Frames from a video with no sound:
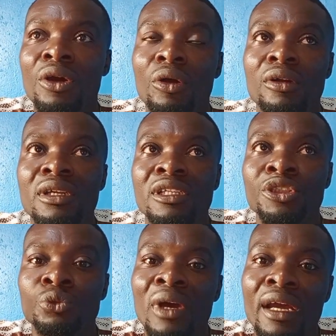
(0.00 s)

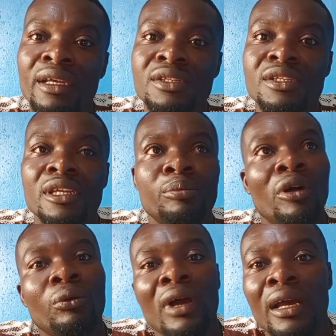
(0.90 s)
on-edge riding,
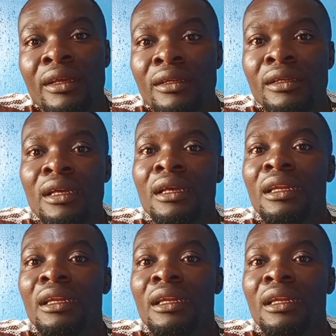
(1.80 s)
slipper riding,